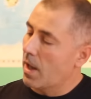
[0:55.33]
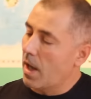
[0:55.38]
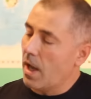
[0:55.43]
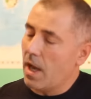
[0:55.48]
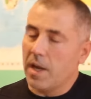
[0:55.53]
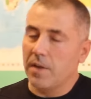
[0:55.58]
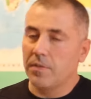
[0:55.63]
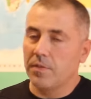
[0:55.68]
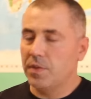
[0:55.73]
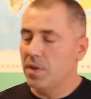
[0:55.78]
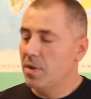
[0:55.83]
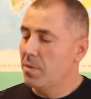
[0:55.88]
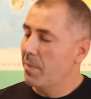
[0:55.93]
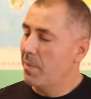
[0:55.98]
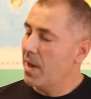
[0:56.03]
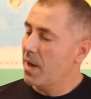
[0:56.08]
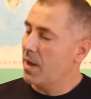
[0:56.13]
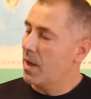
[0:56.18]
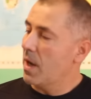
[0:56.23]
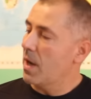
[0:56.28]
I have seen
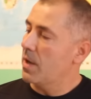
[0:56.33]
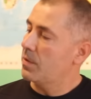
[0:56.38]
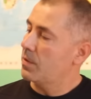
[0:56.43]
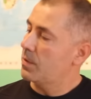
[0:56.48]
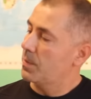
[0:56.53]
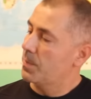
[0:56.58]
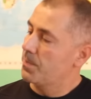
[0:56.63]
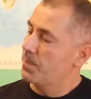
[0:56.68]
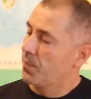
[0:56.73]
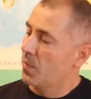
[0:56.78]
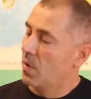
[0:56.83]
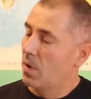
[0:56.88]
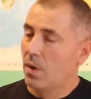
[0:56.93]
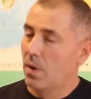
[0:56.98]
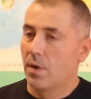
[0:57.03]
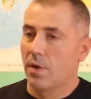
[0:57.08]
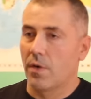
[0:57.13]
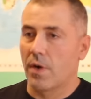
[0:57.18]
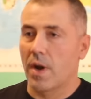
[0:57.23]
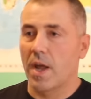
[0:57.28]
many guys
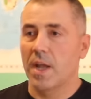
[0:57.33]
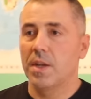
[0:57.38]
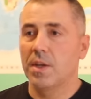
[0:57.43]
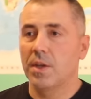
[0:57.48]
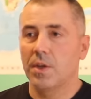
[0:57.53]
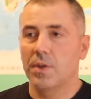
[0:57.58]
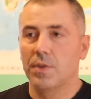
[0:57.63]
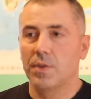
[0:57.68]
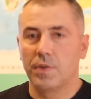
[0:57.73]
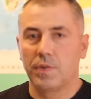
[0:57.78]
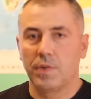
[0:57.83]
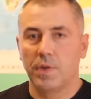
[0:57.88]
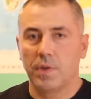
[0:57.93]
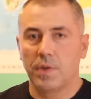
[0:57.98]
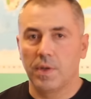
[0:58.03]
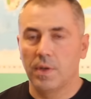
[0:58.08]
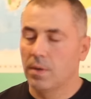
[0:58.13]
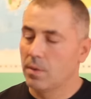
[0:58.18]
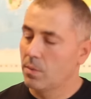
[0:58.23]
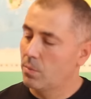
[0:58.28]
riding in the
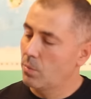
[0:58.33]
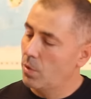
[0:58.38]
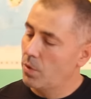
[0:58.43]
city